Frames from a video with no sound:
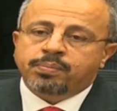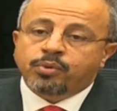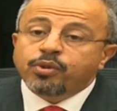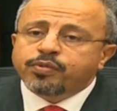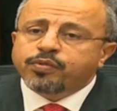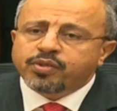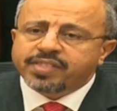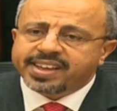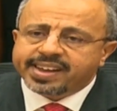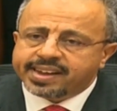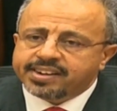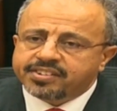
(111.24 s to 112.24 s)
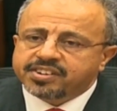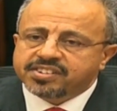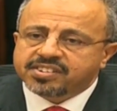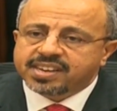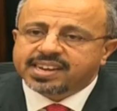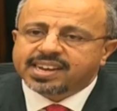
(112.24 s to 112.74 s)
both for the
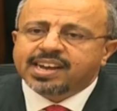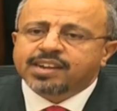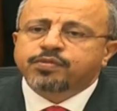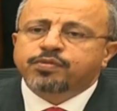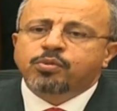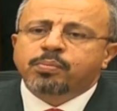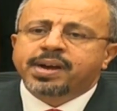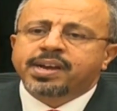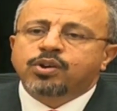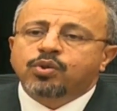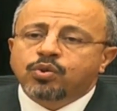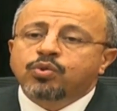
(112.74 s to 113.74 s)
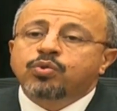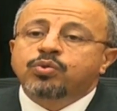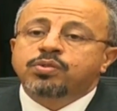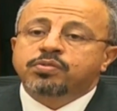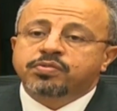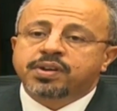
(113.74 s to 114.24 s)
country's sake and for my
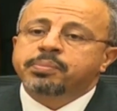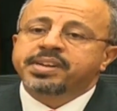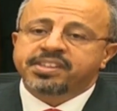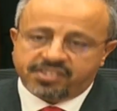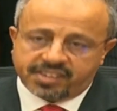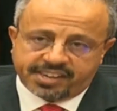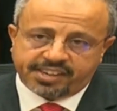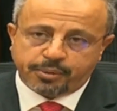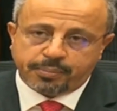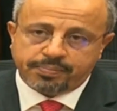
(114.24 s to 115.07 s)
own family's sake.